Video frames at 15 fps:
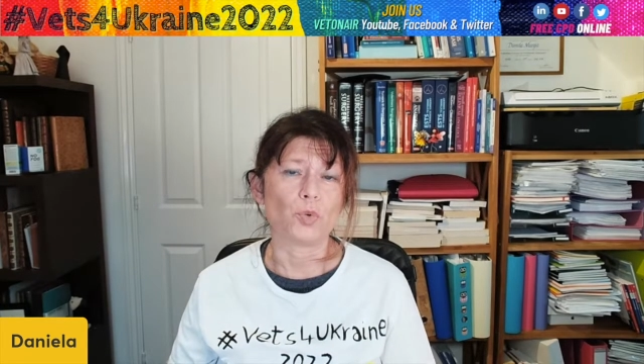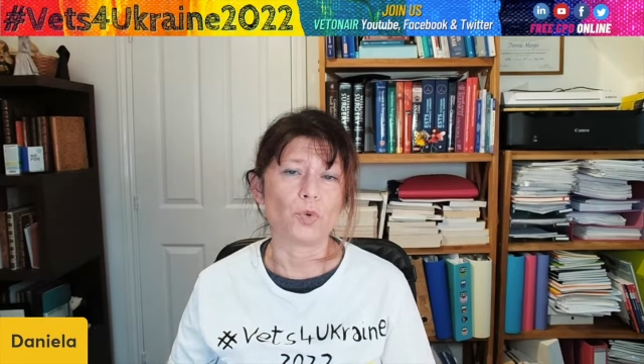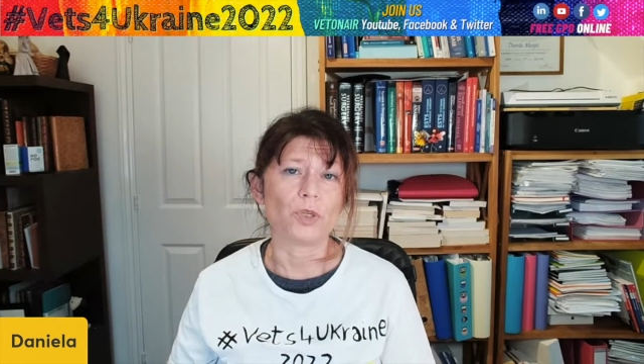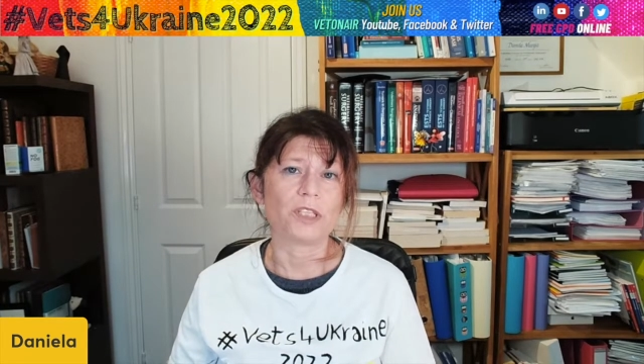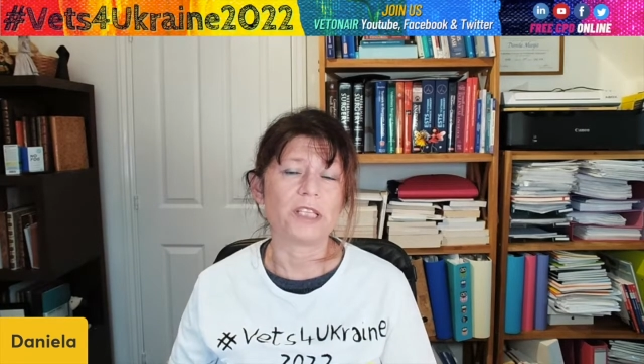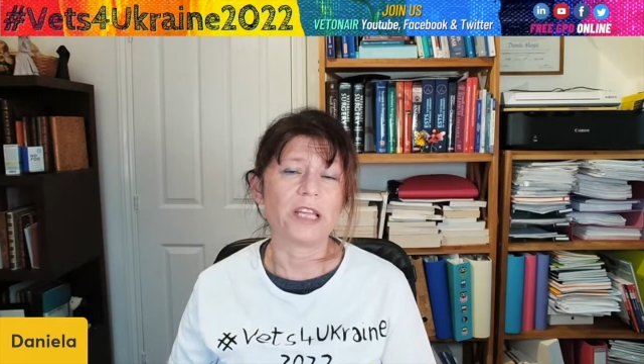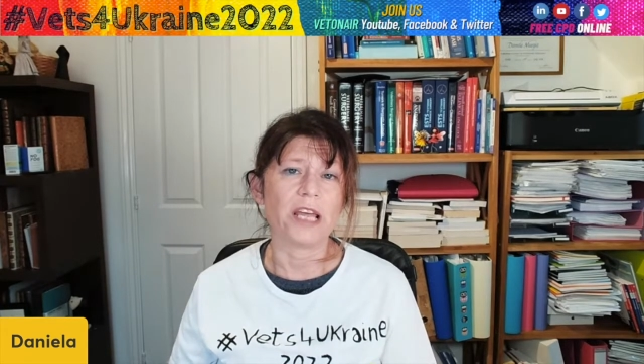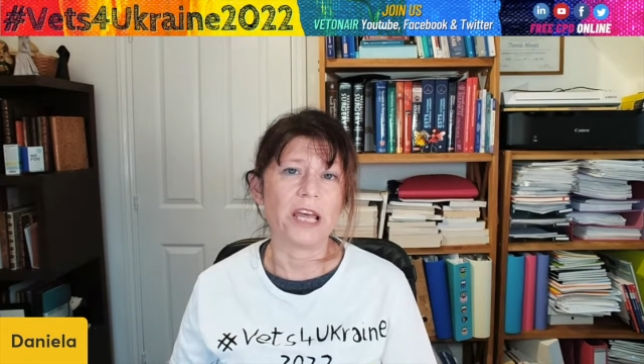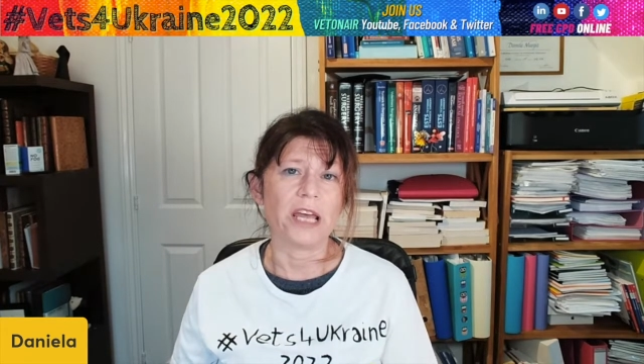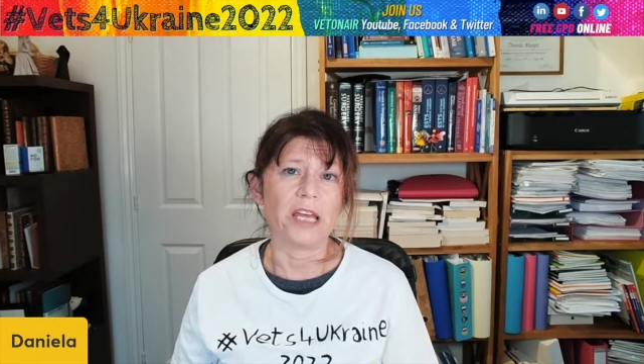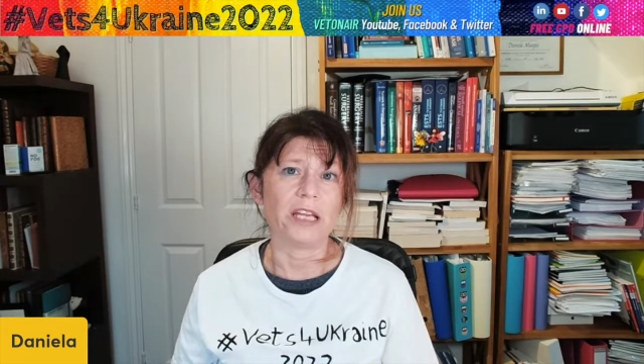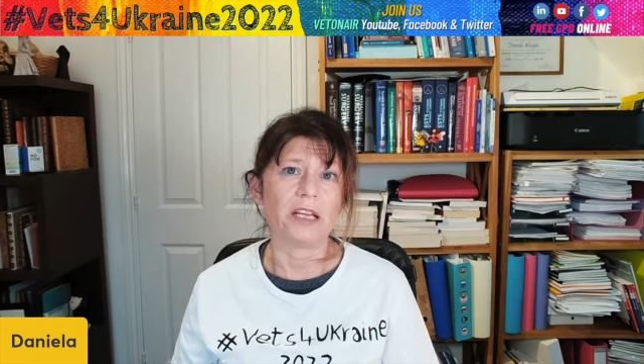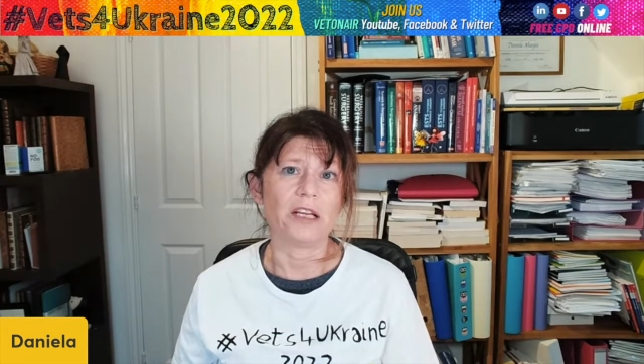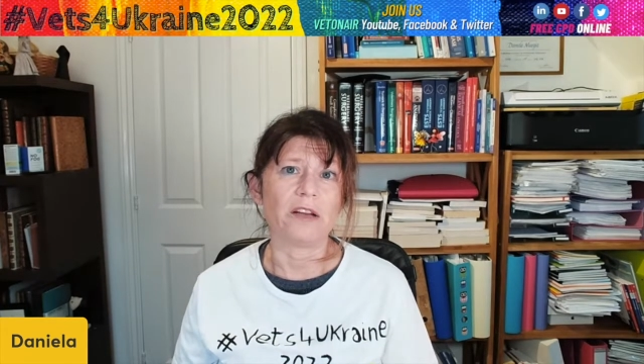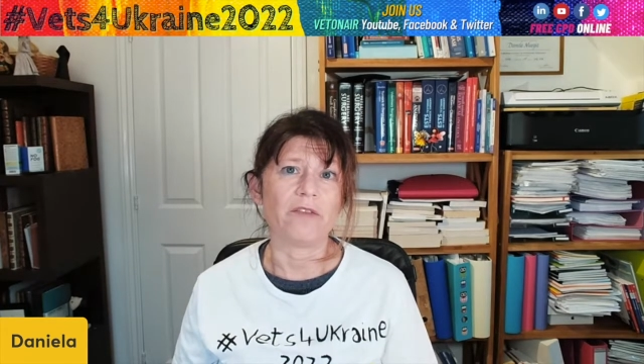stay
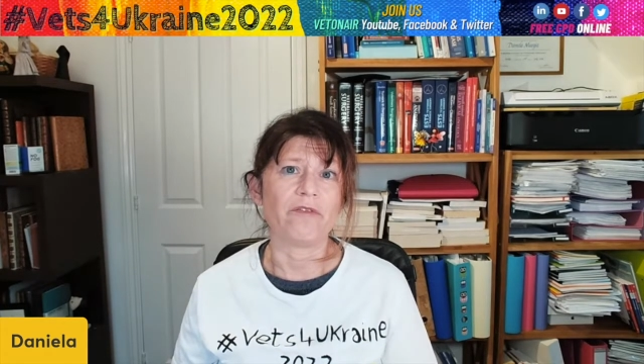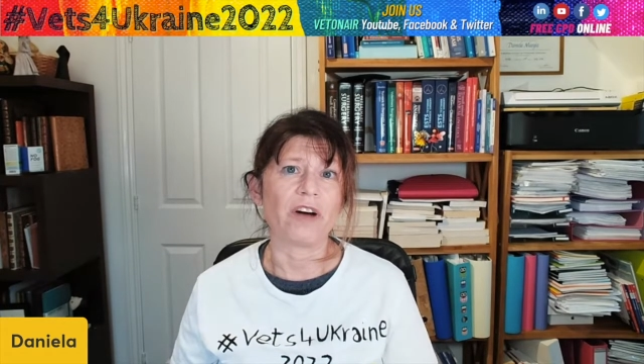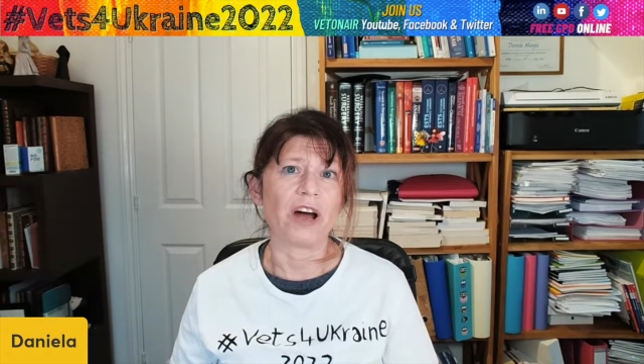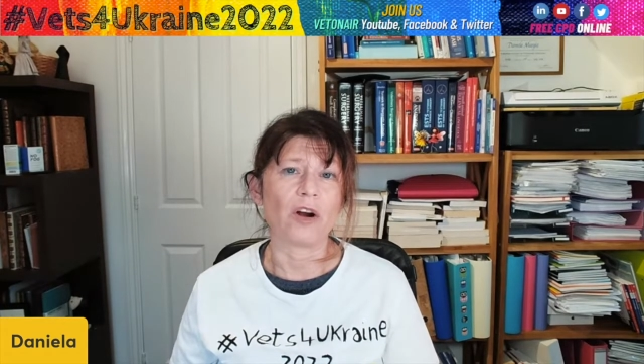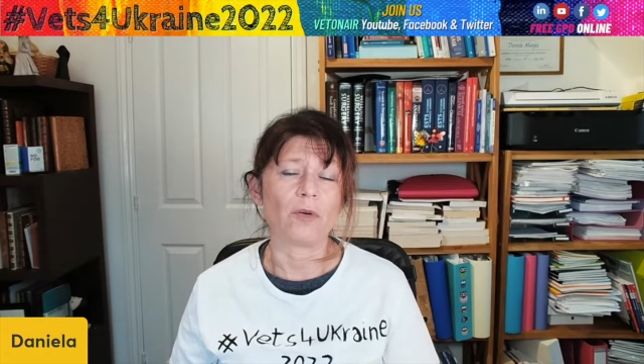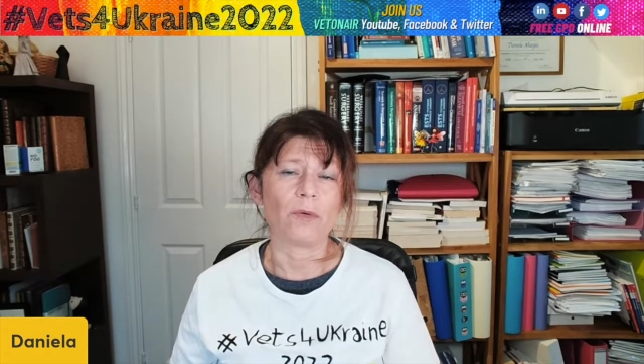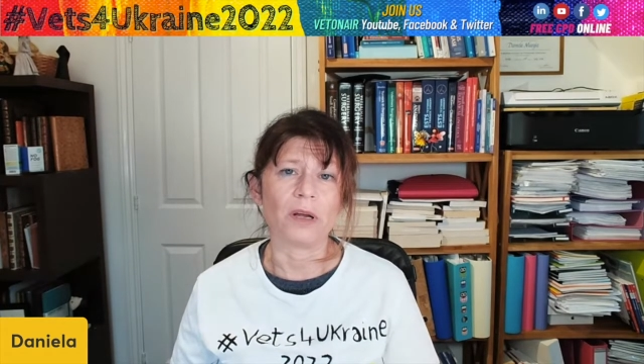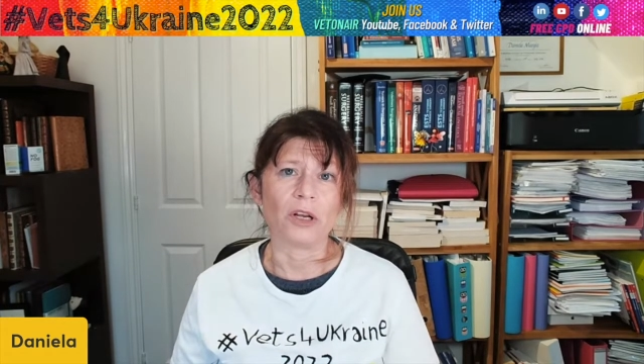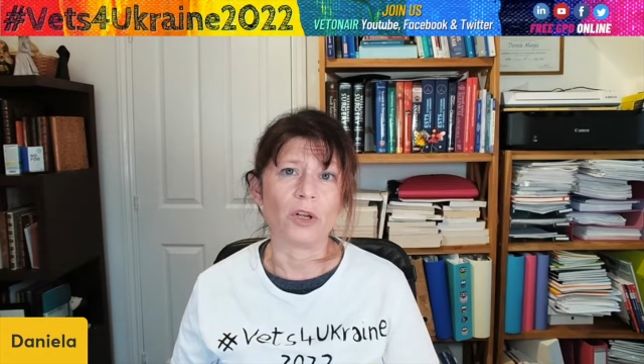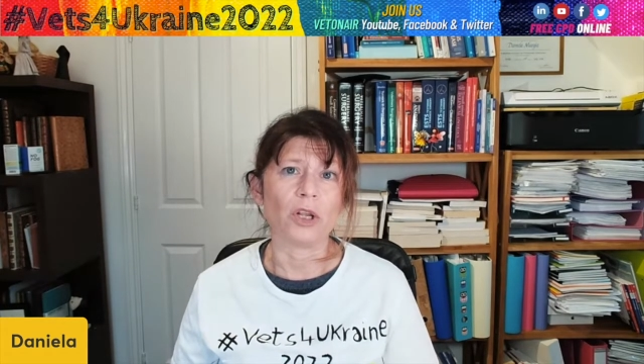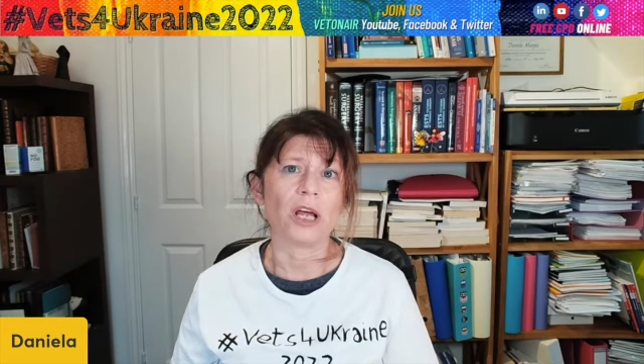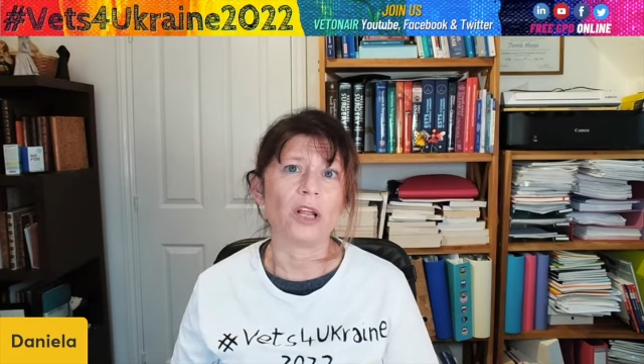in an environment,